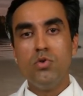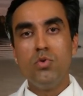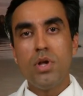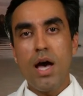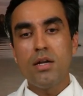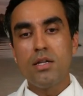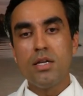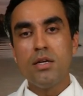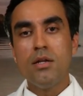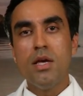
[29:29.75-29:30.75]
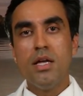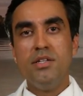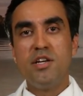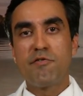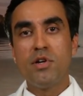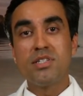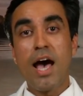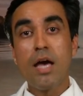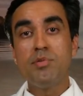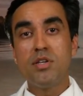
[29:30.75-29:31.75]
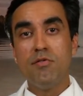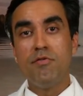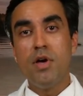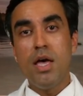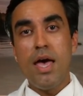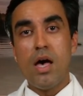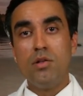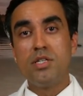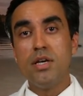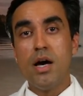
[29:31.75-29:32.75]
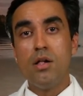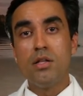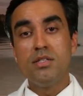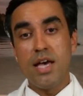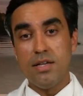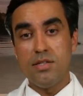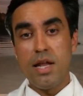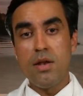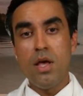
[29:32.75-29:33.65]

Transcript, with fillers: You do not need different types of LDL tested.